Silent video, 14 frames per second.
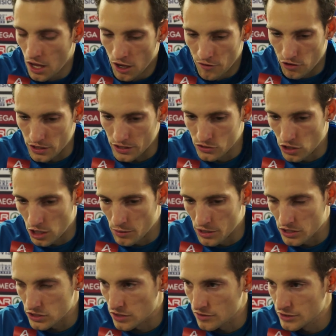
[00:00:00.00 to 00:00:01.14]
for outdoor
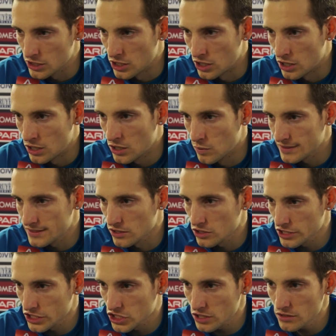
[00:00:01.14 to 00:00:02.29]
because of the weather
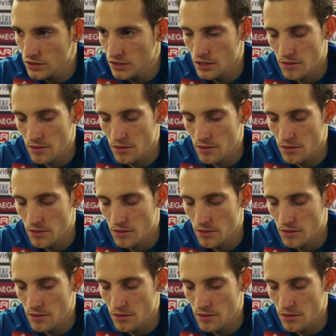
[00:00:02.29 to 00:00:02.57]
condition,